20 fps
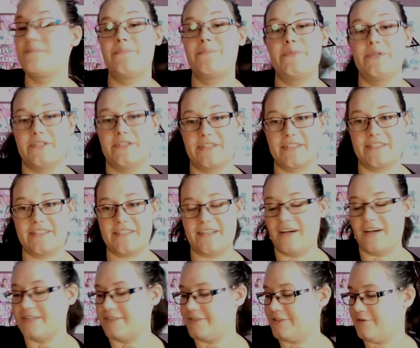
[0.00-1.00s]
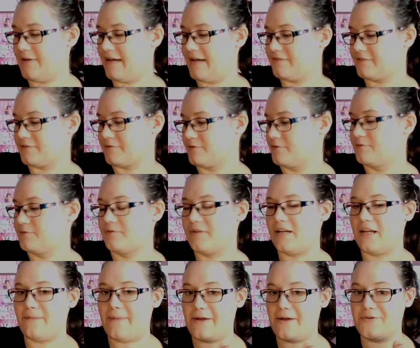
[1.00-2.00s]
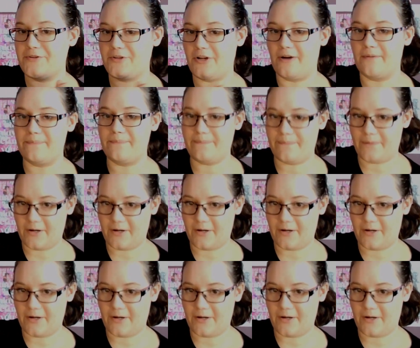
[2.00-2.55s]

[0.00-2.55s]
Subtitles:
But I do have a rule about not